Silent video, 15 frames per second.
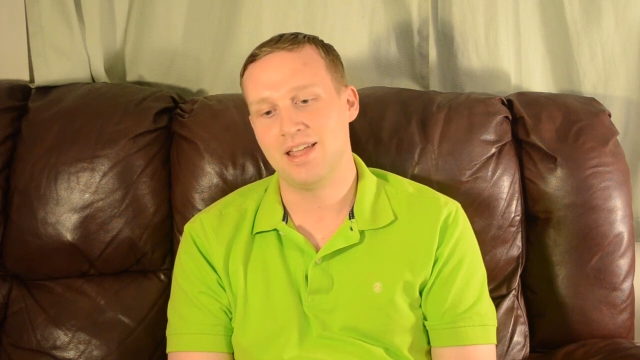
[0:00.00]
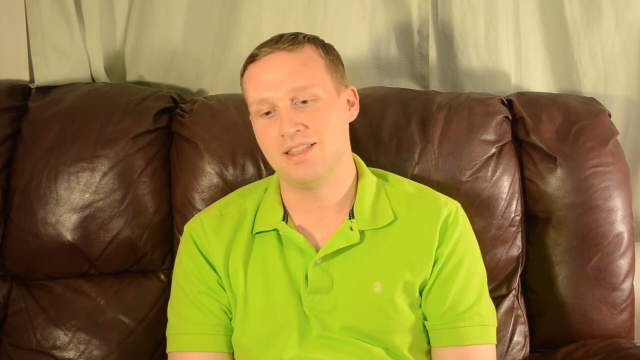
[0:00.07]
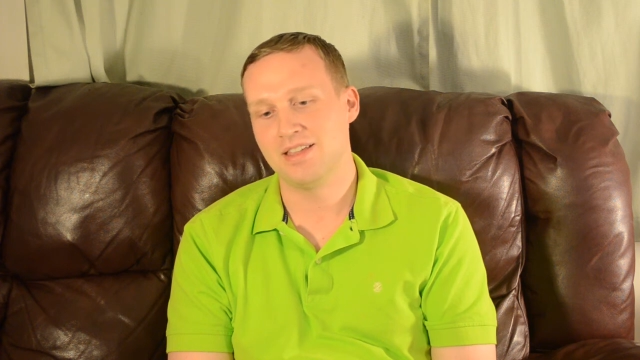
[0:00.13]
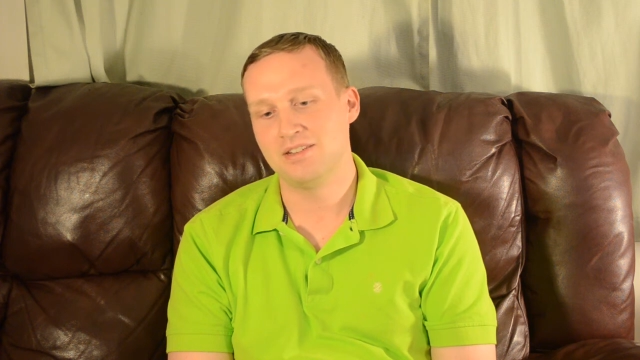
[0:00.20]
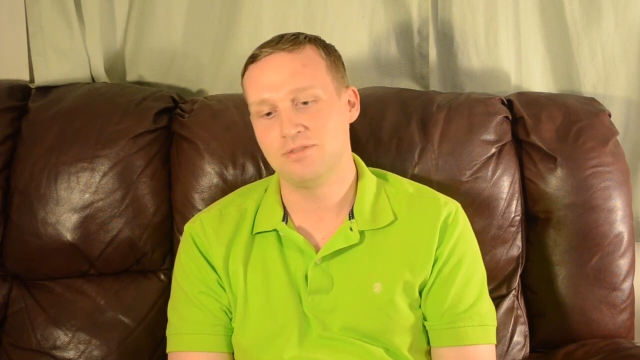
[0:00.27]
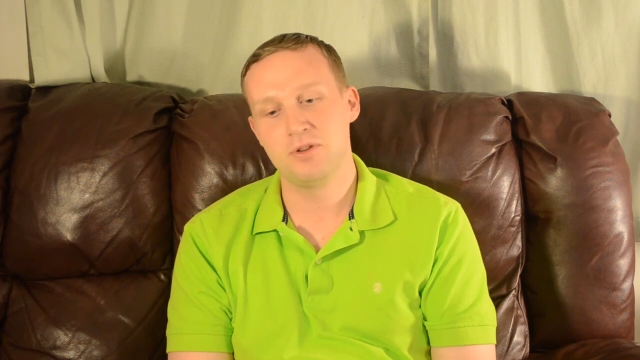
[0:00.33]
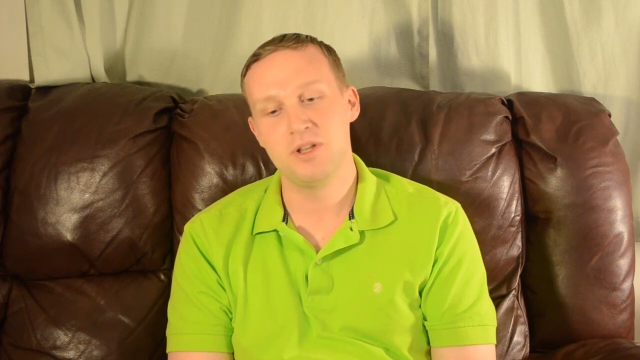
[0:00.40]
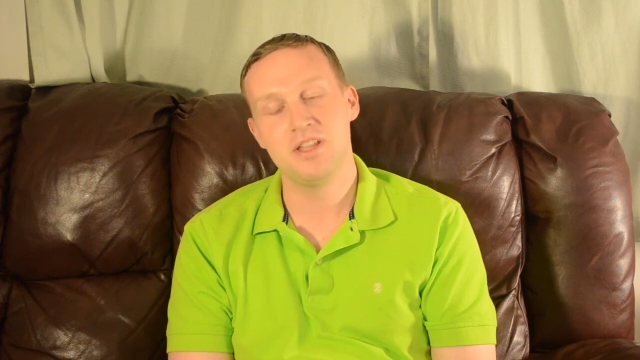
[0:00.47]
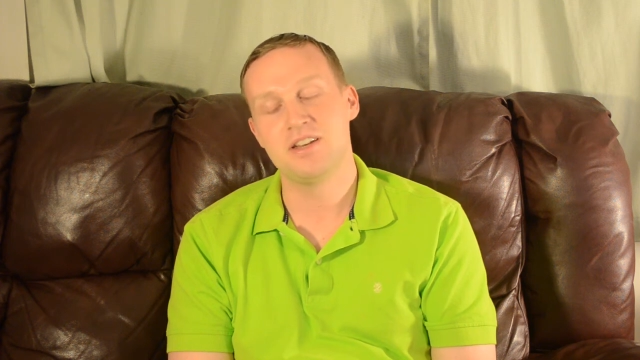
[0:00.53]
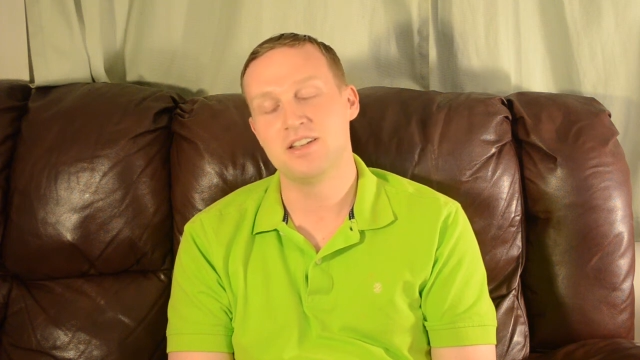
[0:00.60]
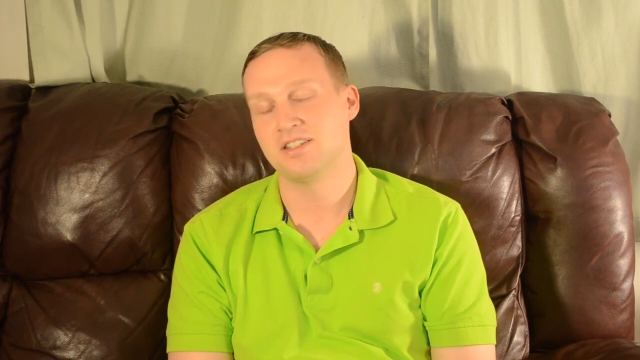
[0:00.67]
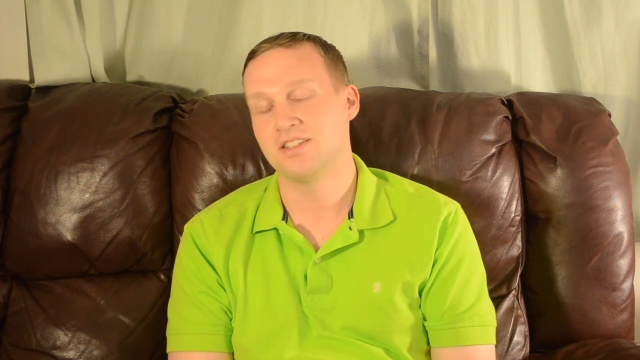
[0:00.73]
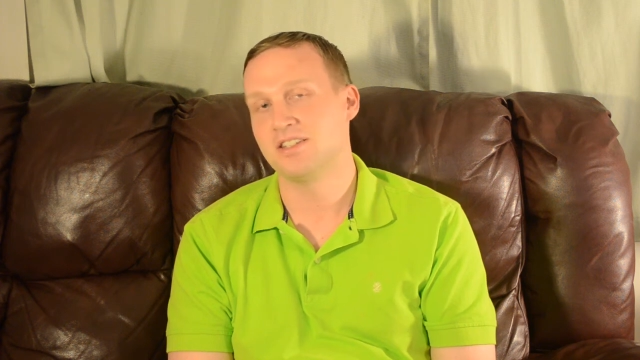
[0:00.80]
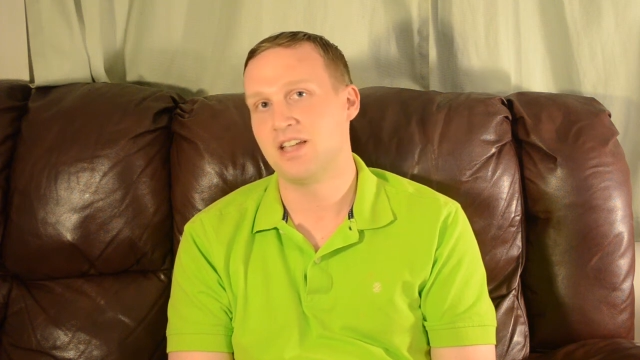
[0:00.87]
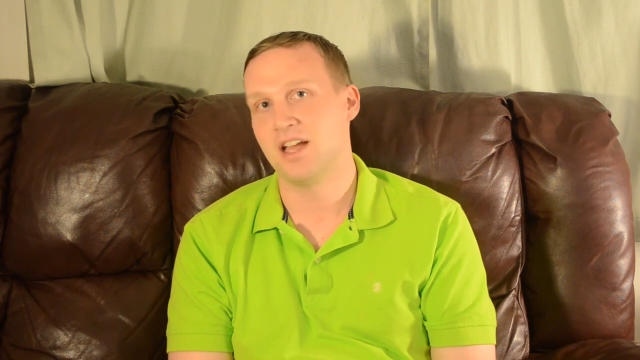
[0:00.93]
and that really
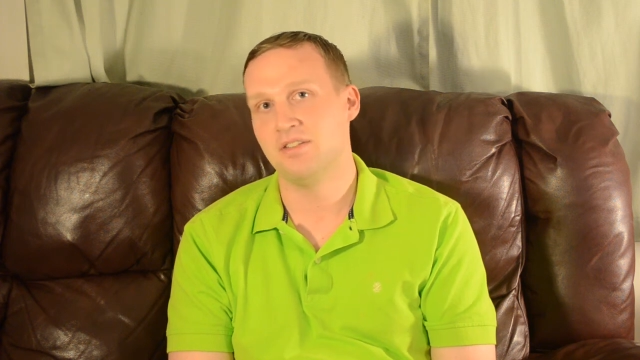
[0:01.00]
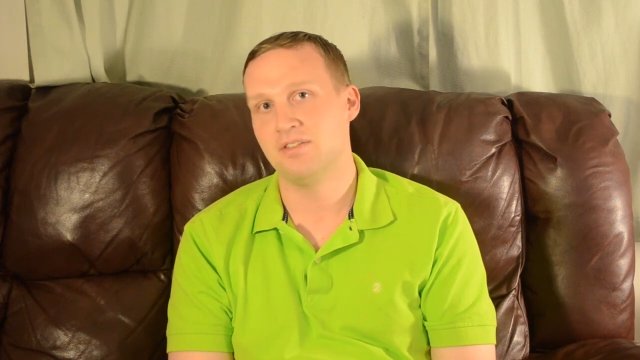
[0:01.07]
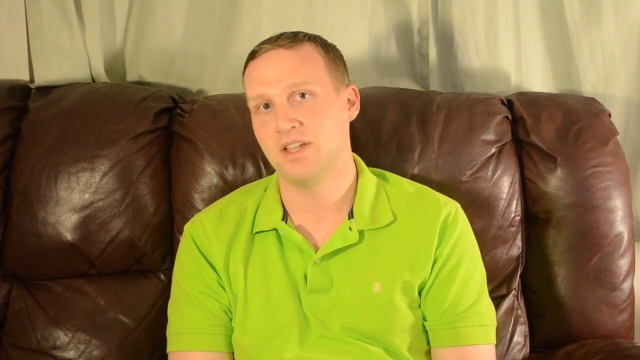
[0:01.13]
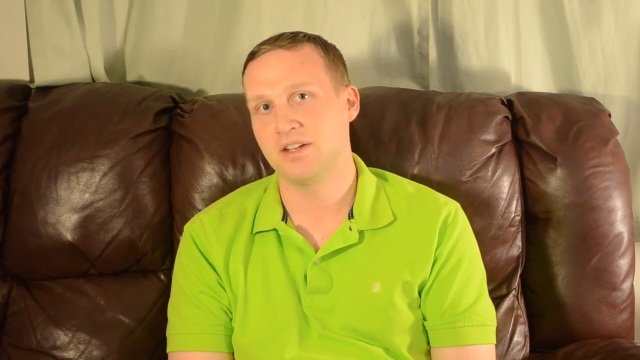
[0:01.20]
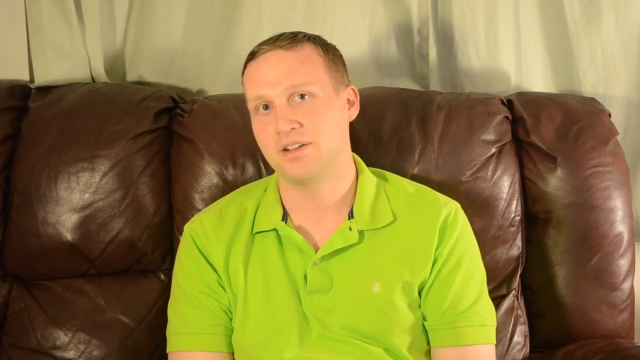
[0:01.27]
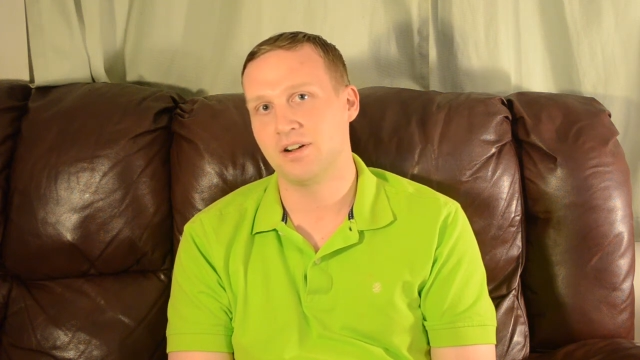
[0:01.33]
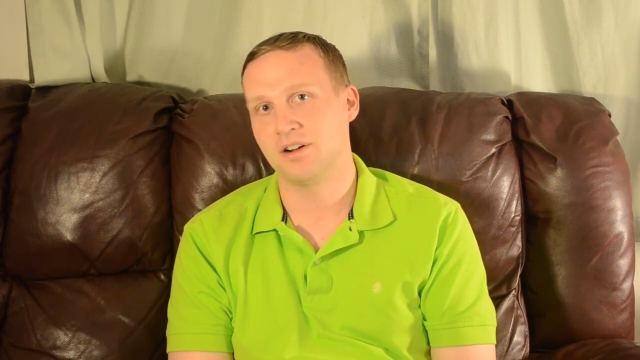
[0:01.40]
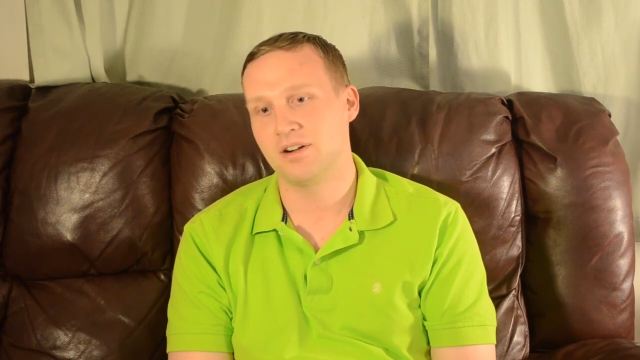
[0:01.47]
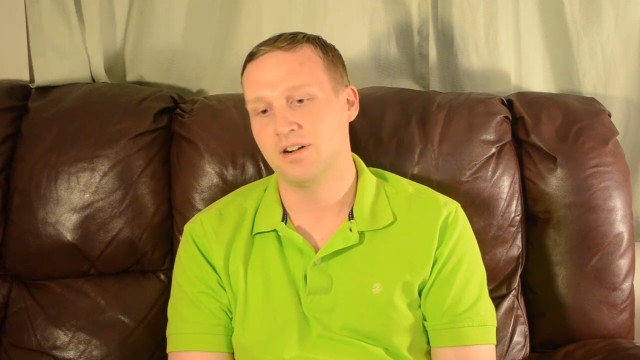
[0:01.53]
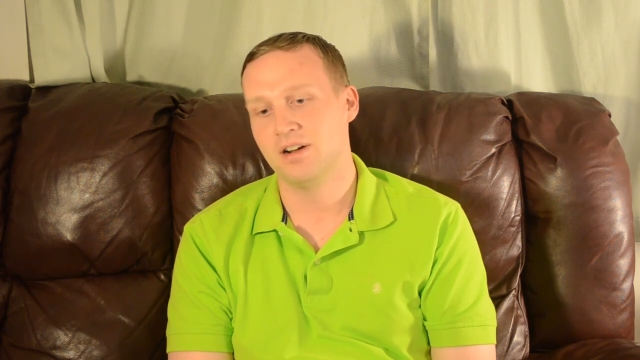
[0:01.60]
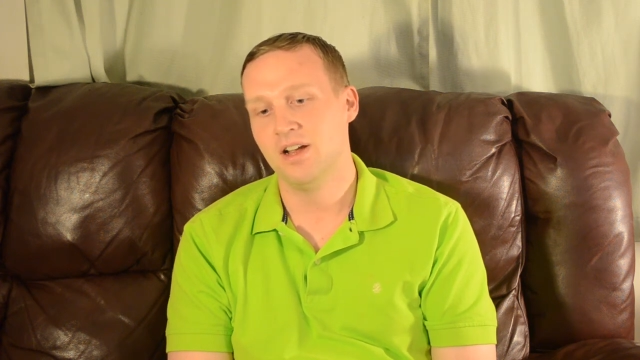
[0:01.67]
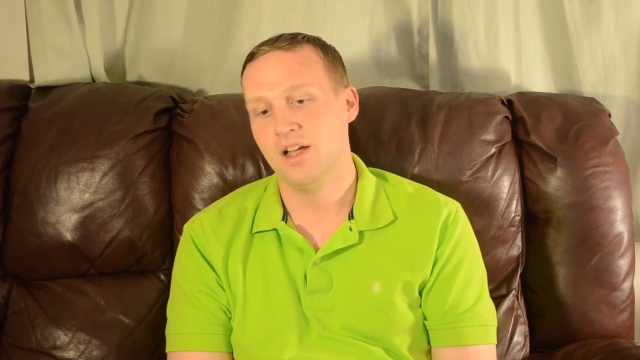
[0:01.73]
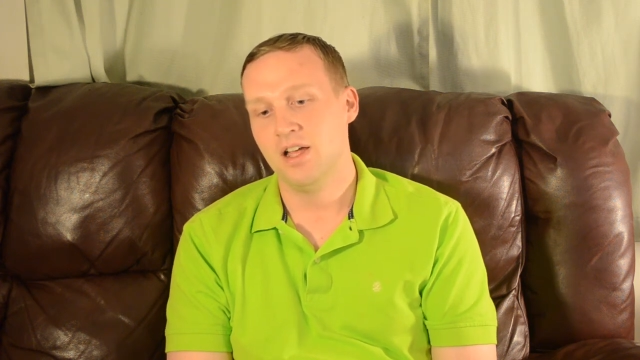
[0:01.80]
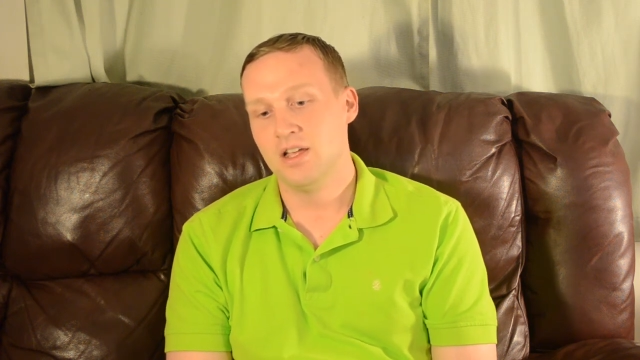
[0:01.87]
doesn't sound like her.